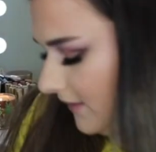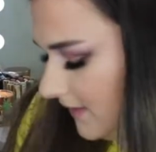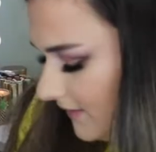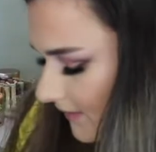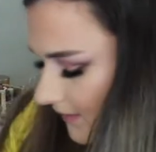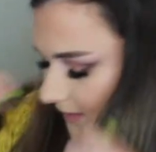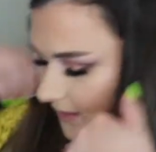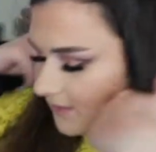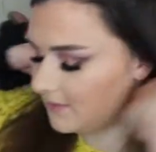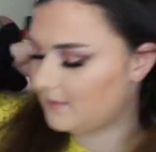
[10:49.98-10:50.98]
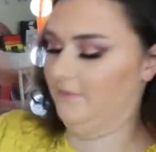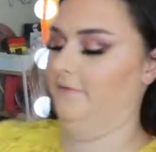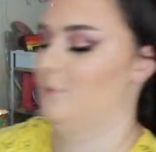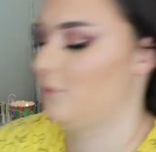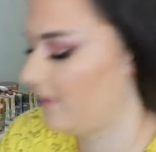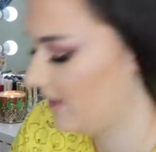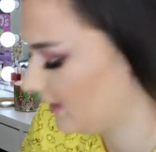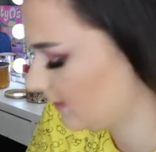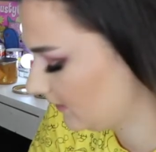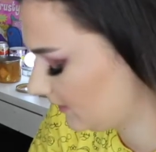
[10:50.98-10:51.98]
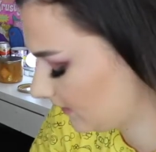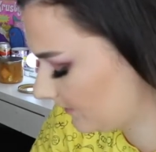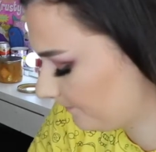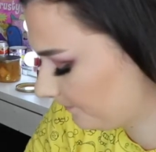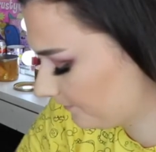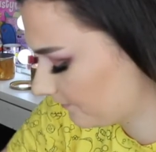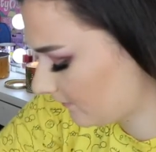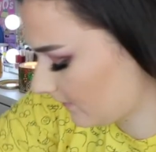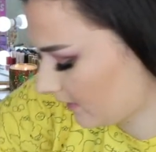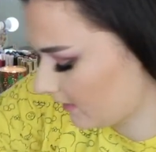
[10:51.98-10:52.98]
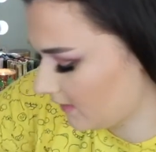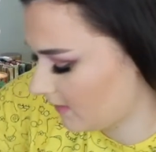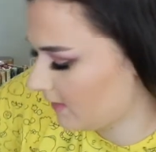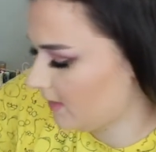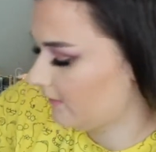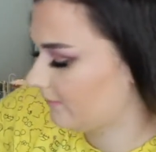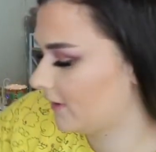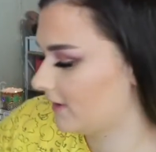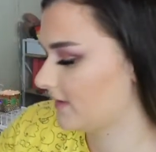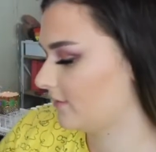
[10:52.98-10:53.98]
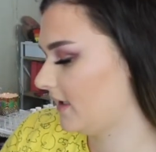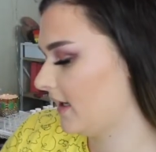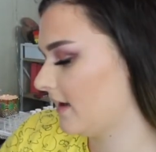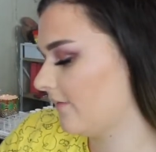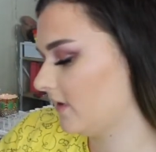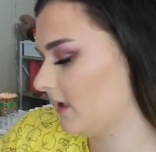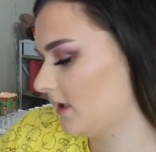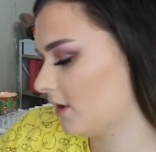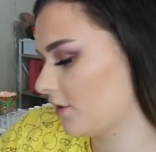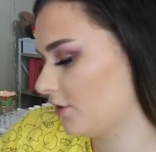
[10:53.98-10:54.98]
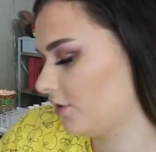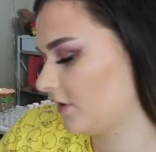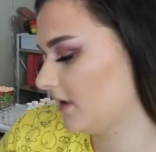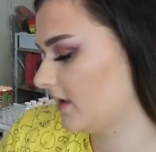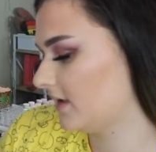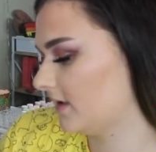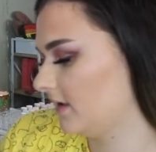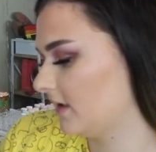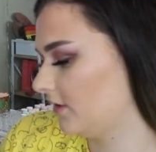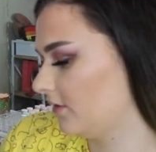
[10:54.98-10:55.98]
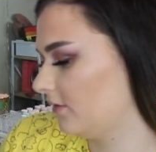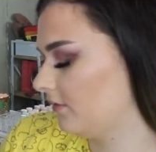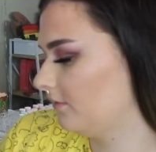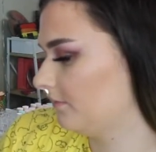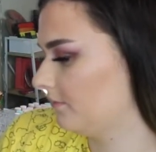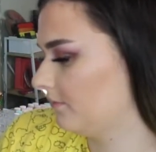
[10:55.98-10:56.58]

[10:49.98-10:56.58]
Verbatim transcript: these are the last four things. First, we have the Sugared Snickerdoodle.